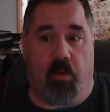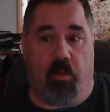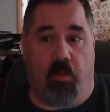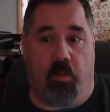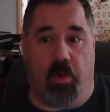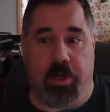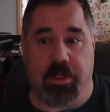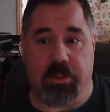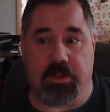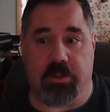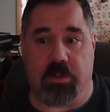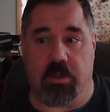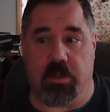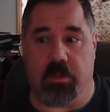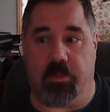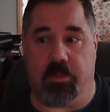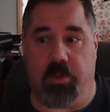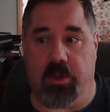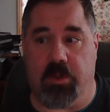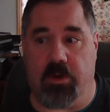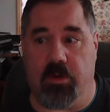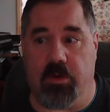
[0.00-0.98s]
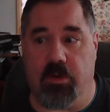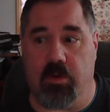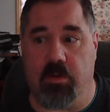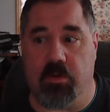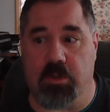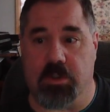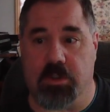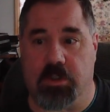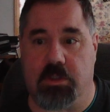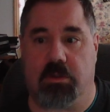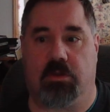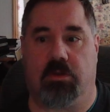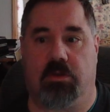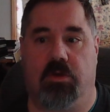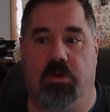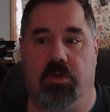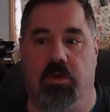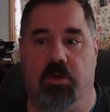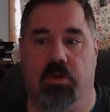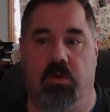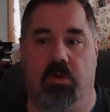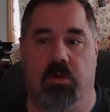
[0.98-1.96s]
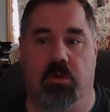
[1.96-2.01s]
what is going to be used
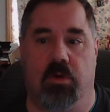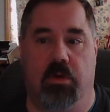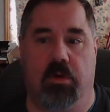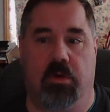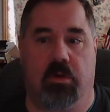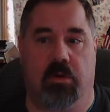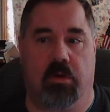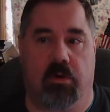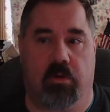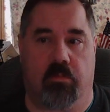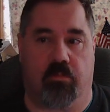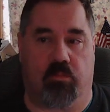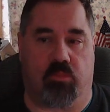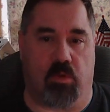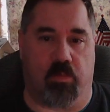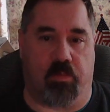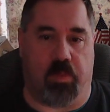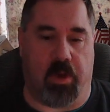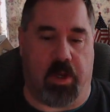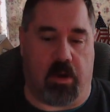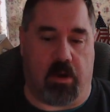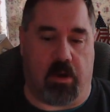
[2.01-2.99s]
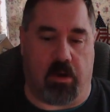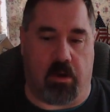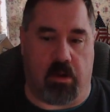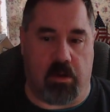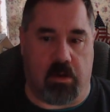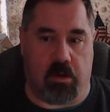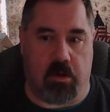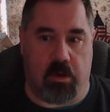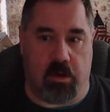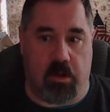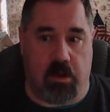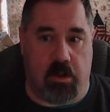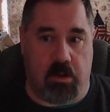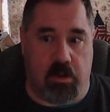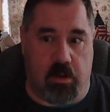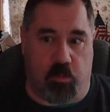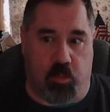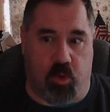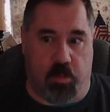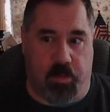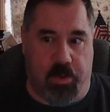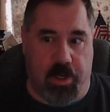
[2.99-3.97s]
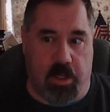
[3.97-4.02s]
to propel the
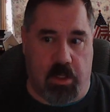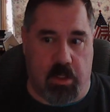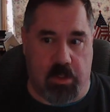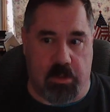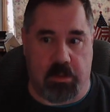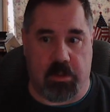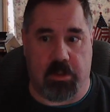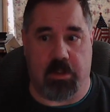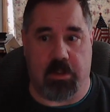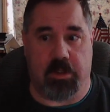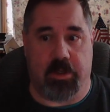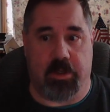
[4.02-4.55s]
propellant